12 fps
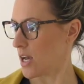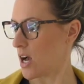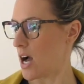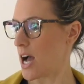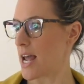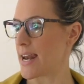
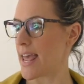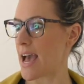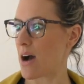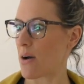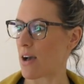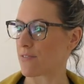I
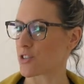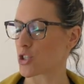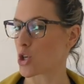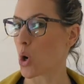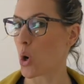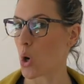now have to
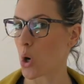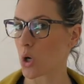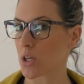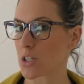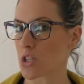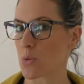
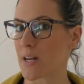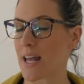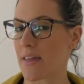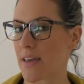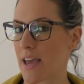talk to another